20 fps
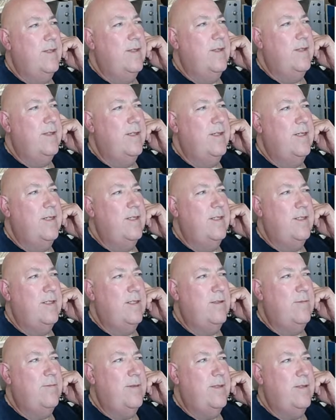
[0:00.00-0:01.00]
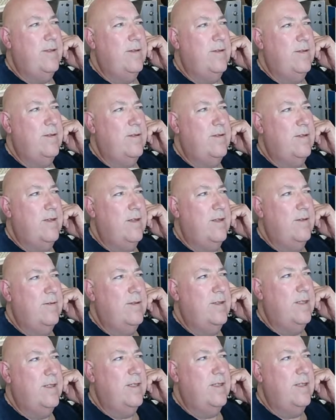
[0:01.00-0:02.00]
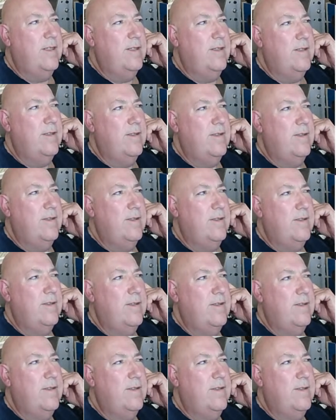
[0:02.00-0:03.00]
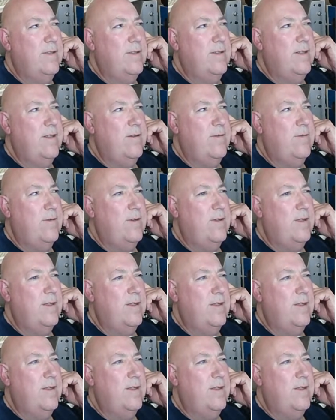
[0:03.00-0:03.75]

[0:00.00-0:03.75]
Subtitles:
Yeah, it's a bit slow today. I don't know why.